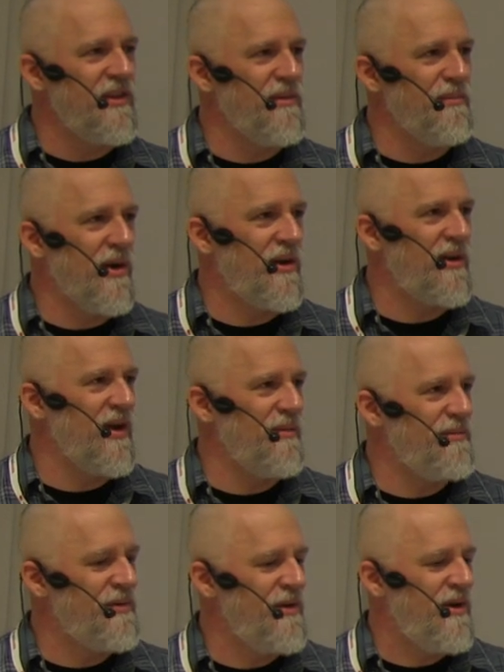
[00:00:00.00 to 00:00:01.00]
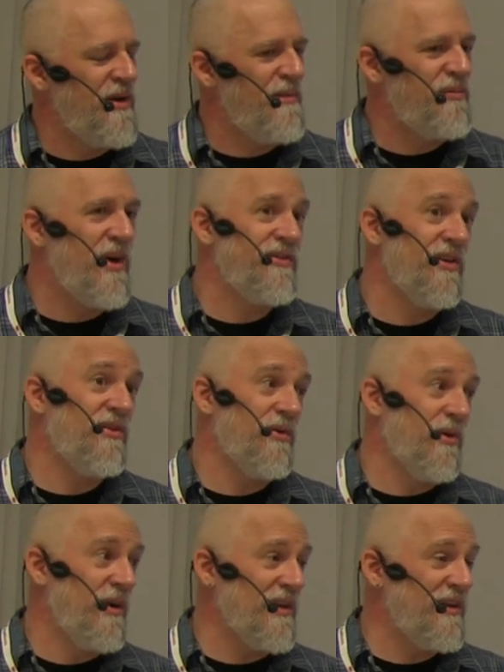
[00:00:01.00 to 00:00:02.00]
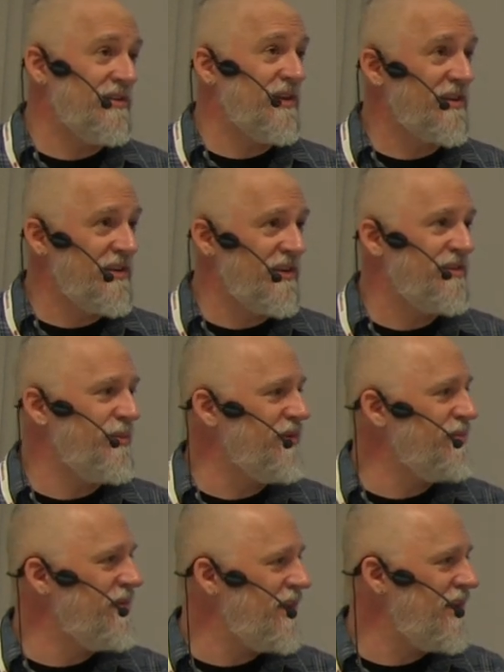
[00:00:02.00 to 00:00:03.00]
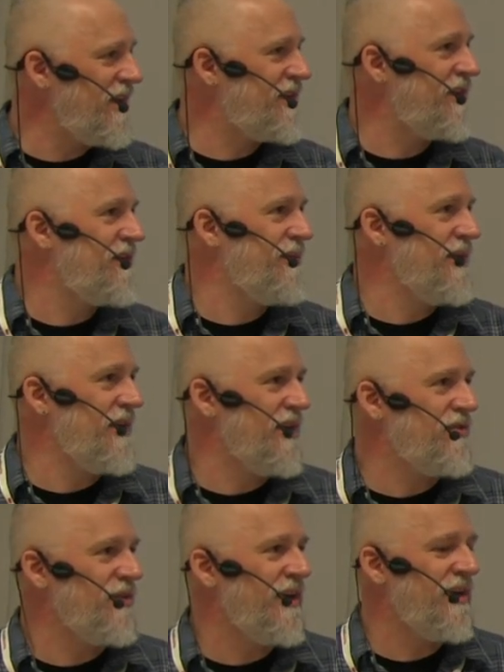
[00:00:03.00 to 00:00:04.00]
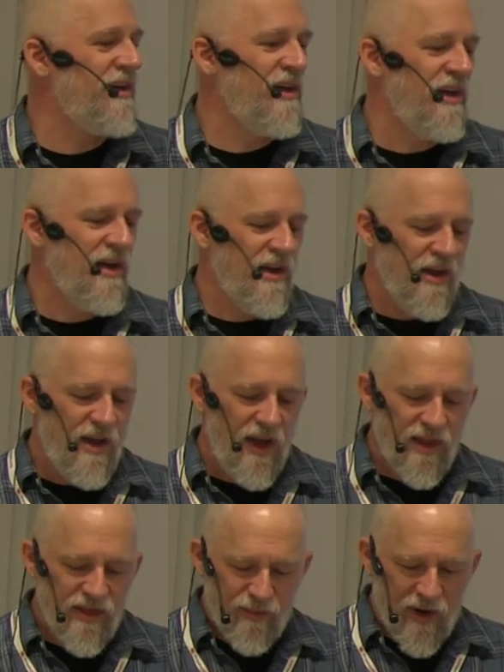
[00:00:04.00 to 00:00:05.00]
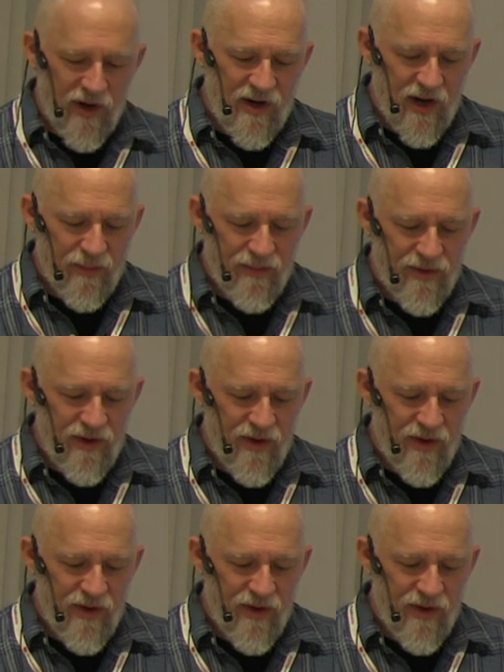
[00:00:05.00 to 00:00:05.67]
in the markup, present or at least accessible via the accessibility tree, in the markup,